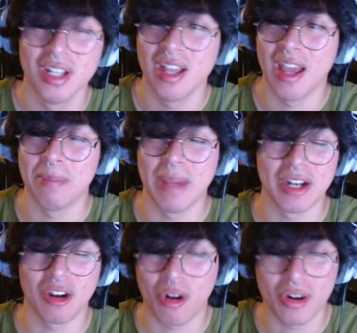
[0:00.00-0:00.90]
and made
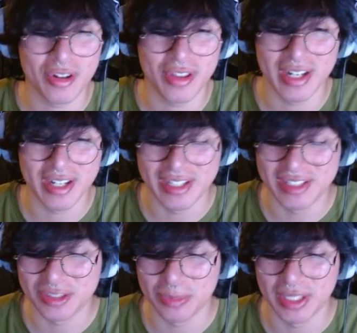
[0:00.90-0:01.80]
it harder than it
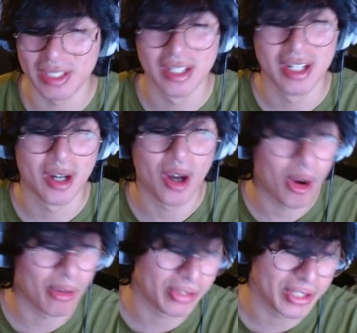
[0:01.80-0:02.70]
needed to be.
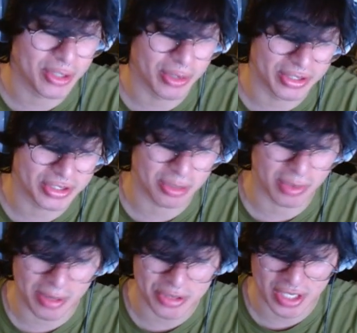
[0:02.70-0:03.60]
Hopefully you understood
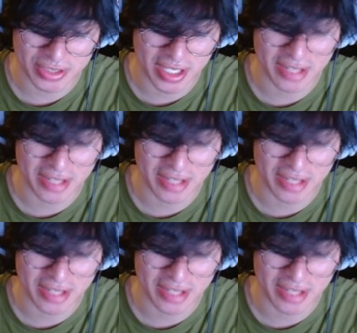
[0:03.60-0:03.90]
what I was trying to say.